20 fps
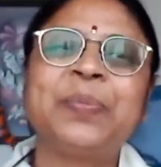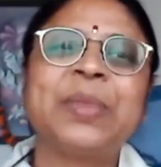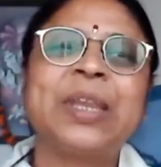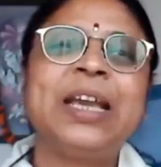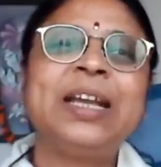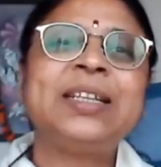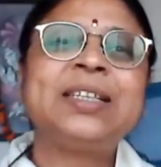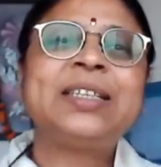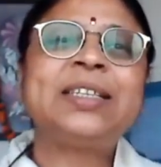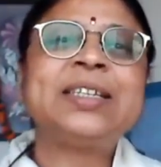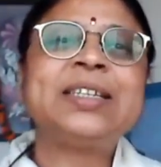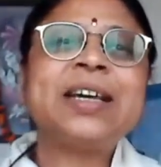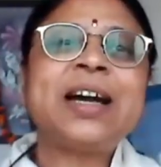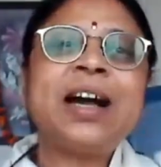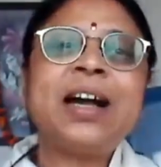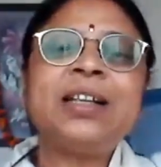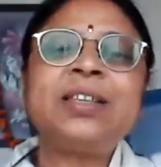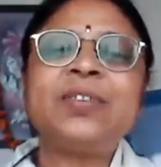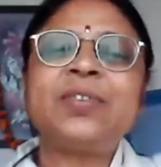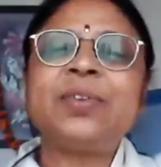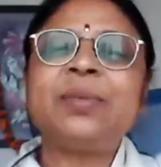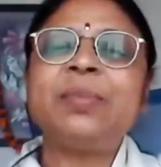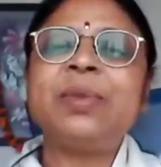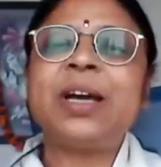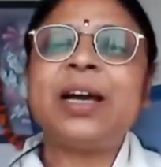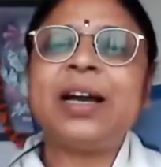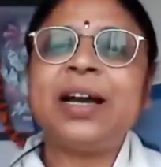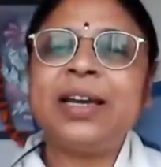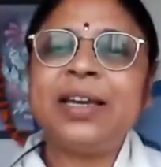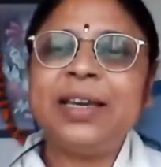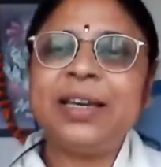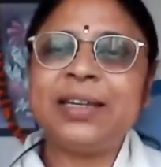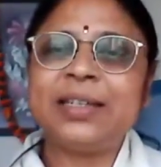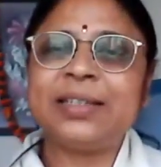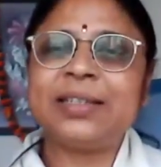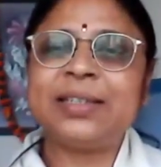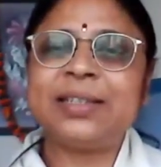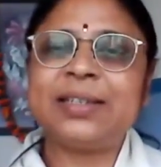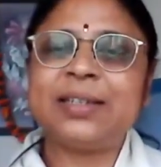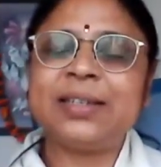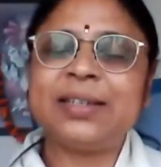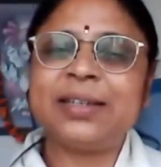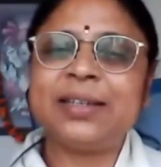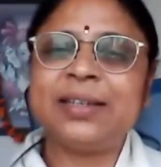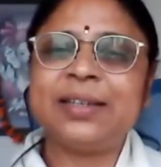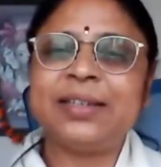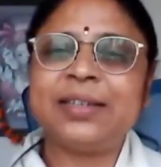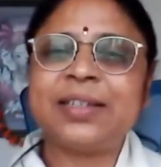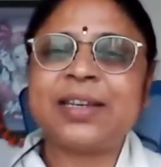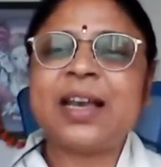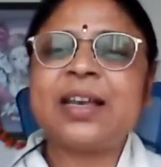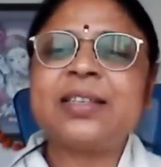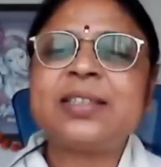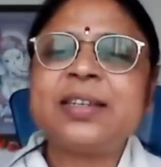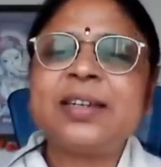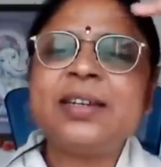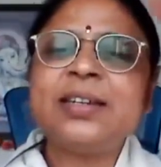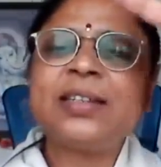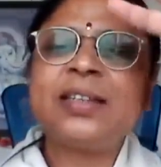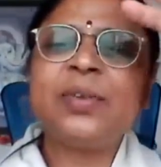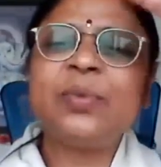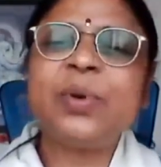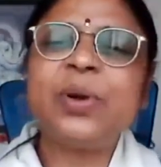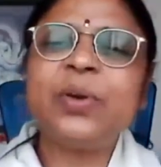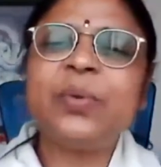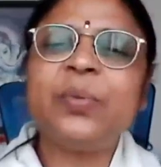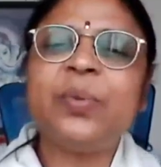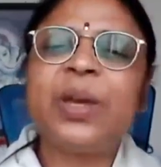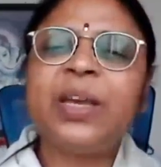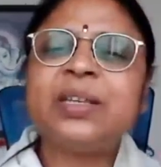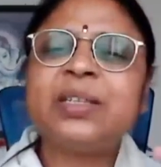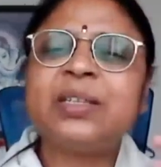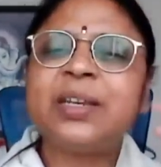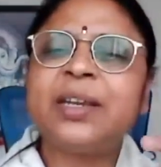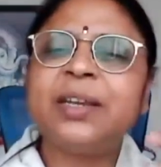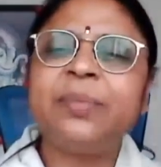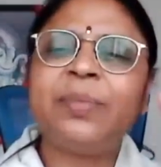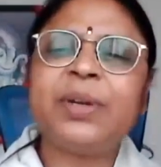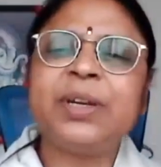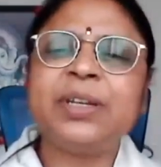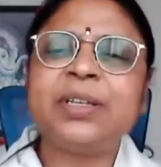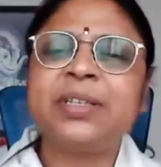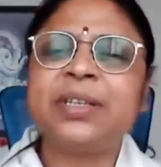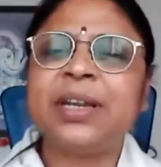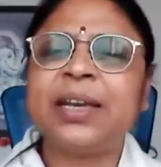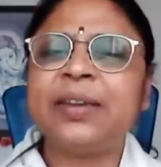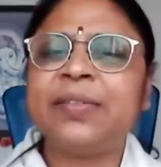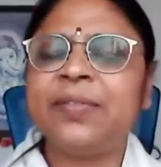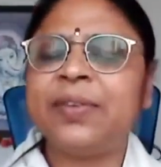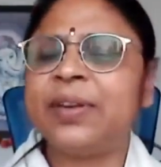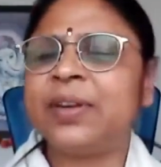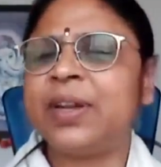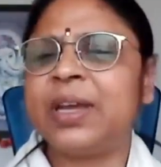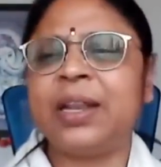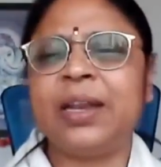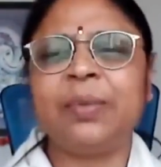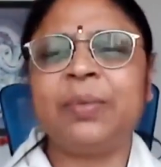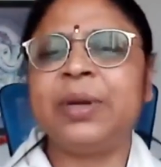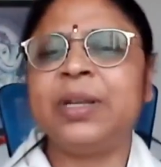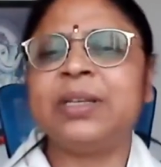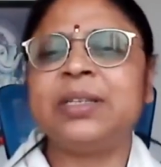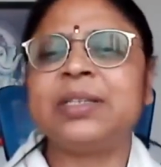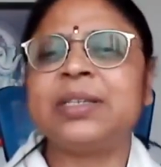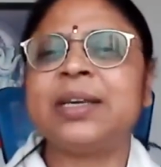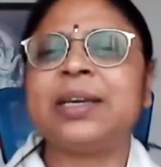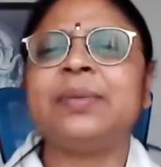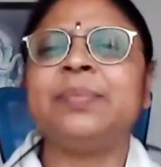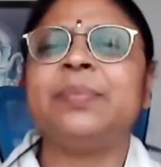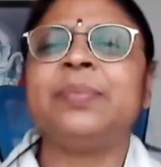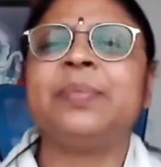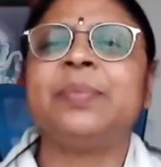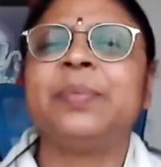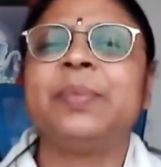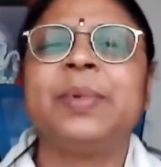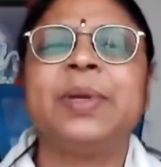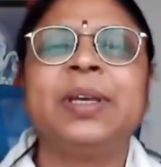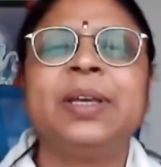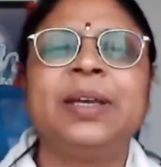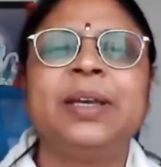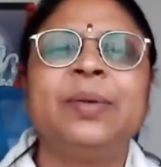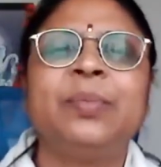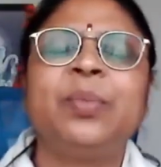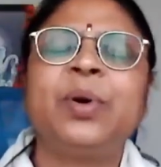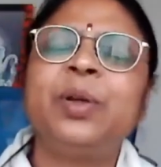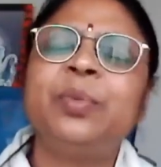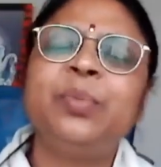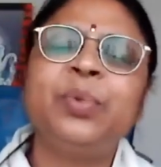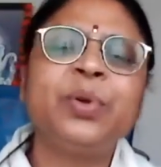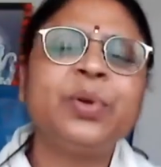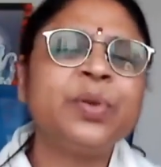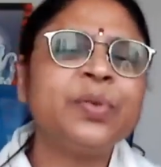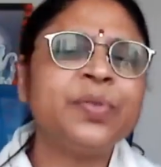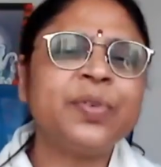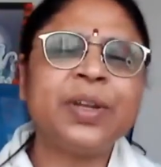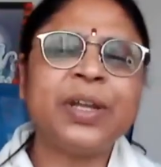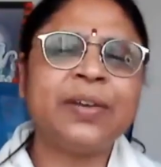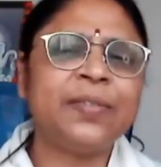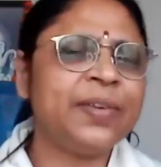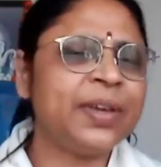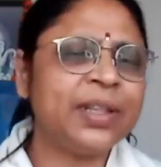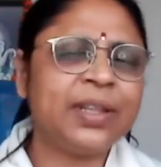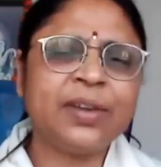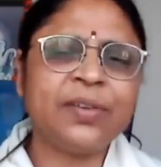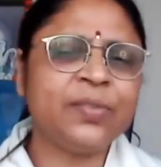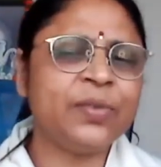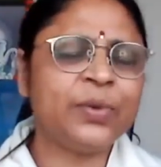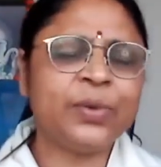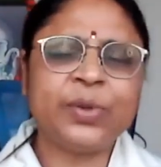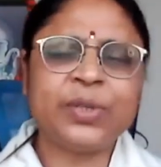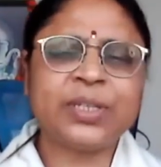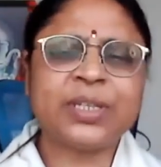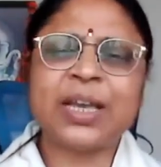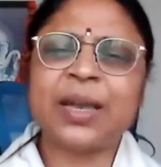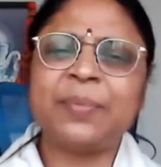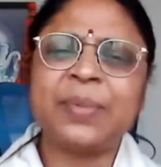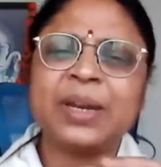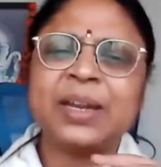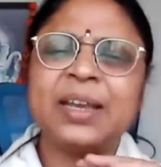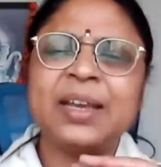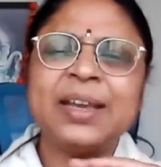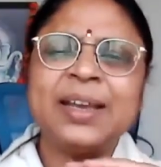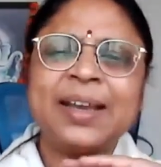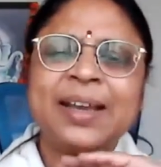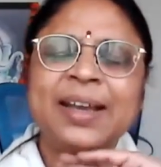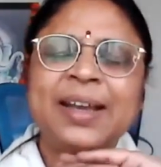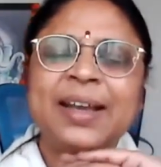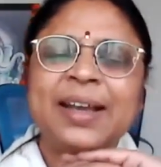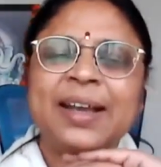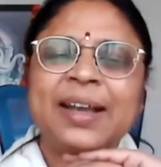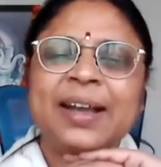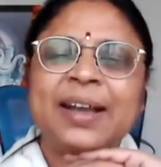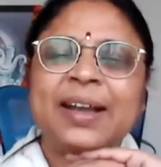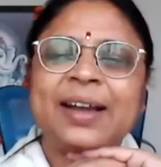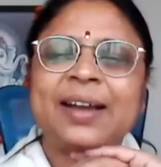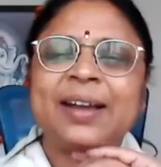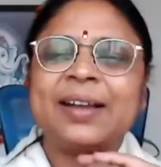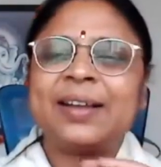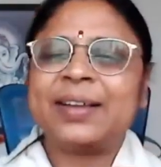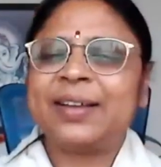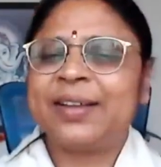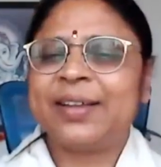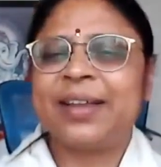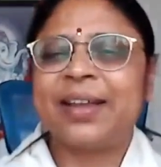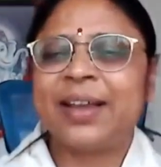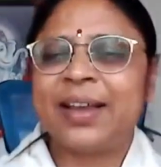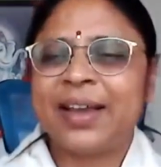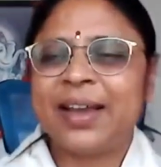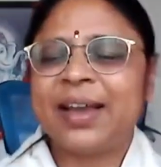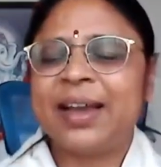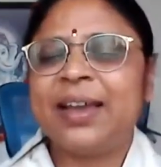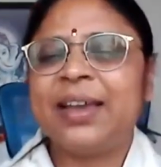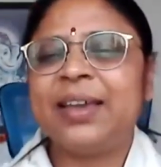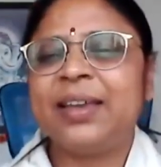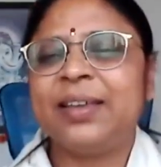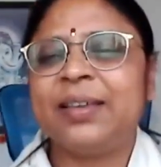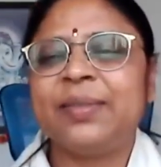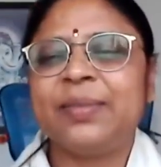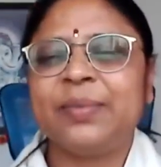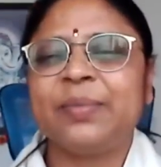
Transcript: It starts from the highest. Shastra doesn't want to waste anybody's life and anybody's time. What beautiful Vedic view is, I mean, I,